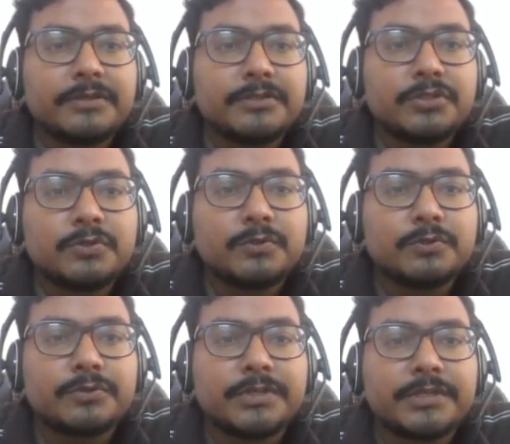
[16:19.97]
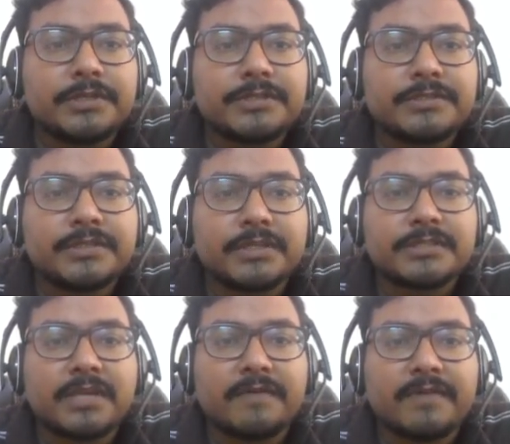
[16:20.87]
2 3 6
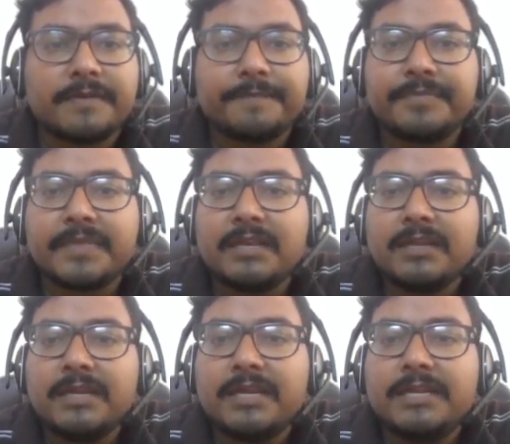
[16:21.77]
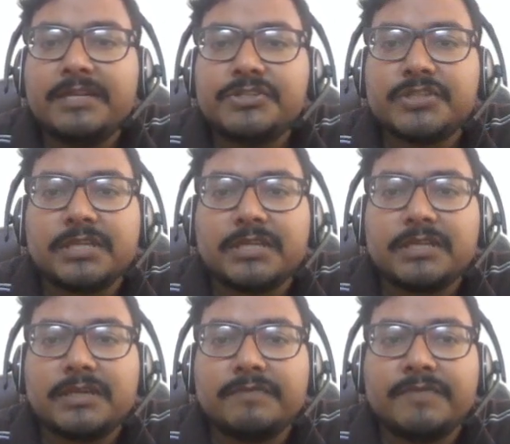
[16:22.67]
7. Initially
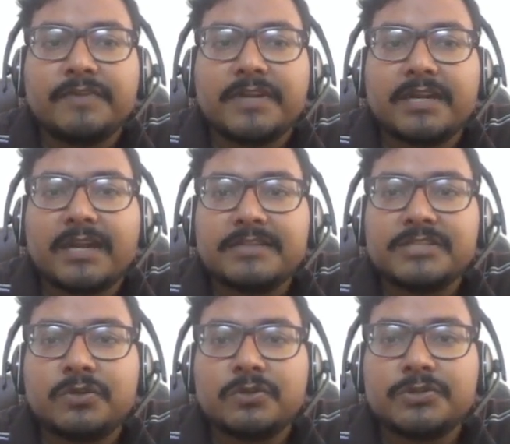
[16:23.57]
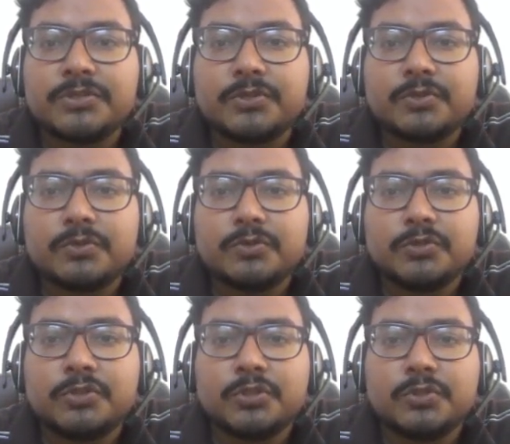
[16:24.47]
we were at I is equal to 0,
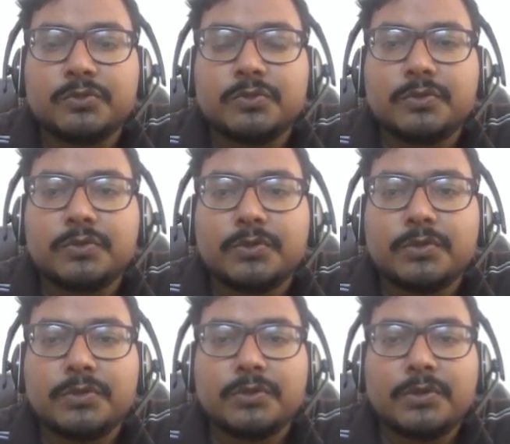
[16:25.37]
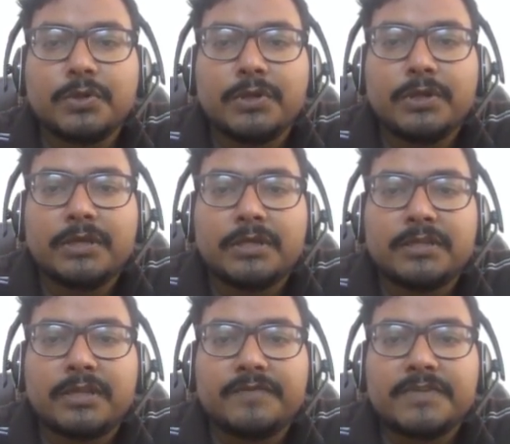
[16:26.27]
2.
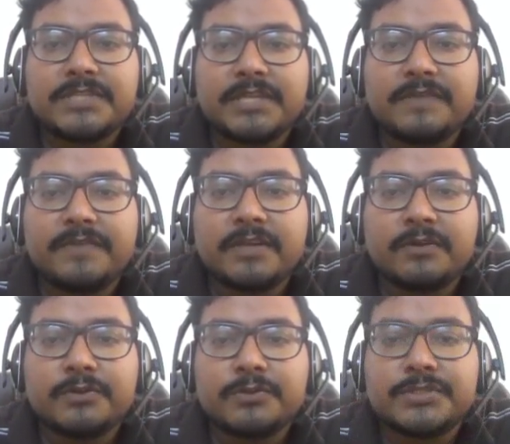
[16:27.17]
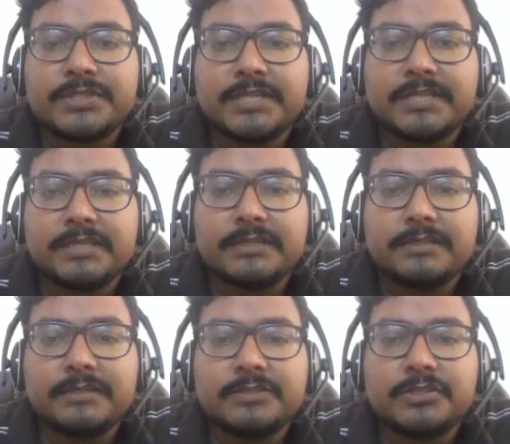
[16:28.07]
Then we said we are going to stay here,
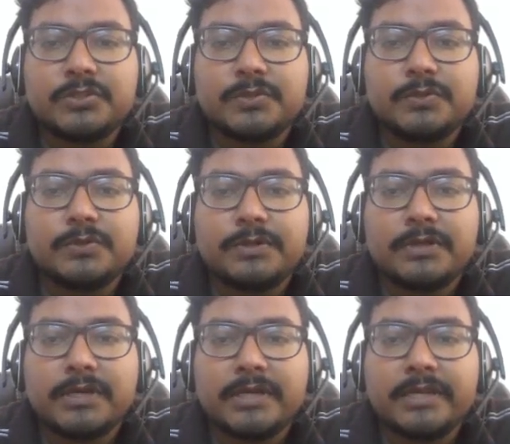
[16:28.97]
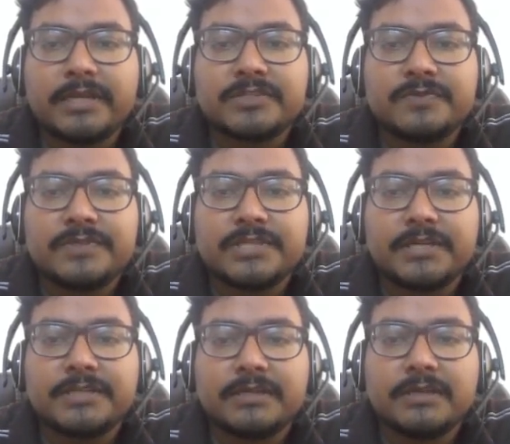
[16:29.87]
2. Next we
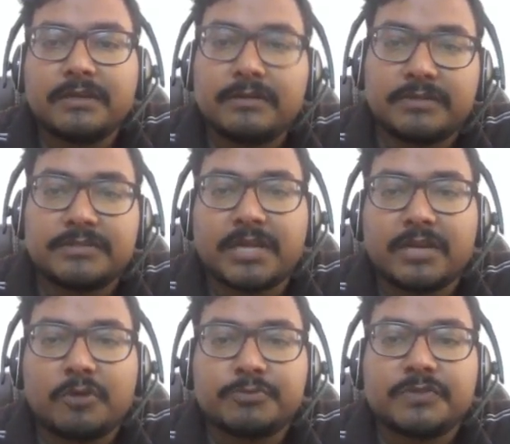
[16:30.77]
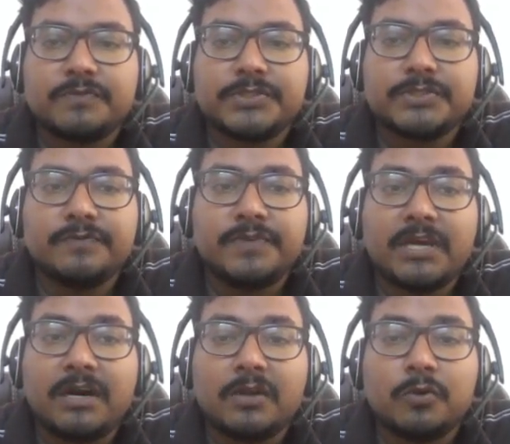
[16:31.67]
said the second option was we
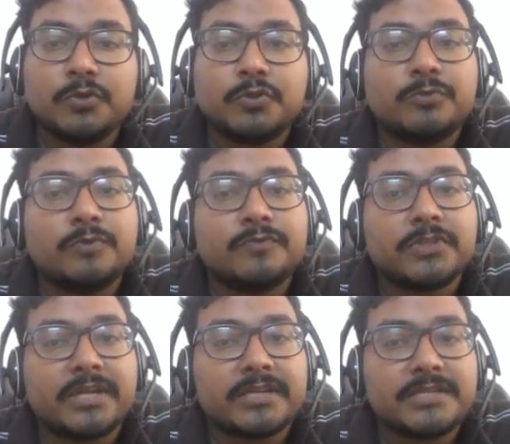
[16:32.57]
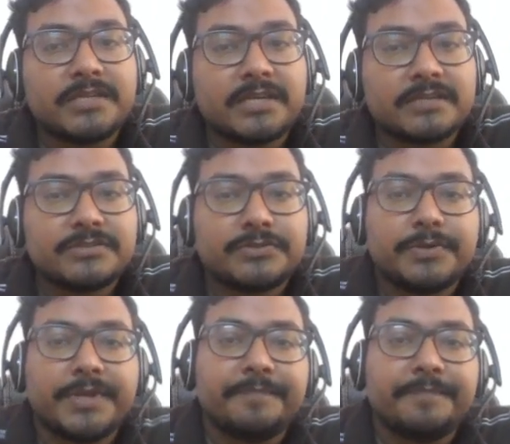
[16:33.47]
are going to move to the next index, 3.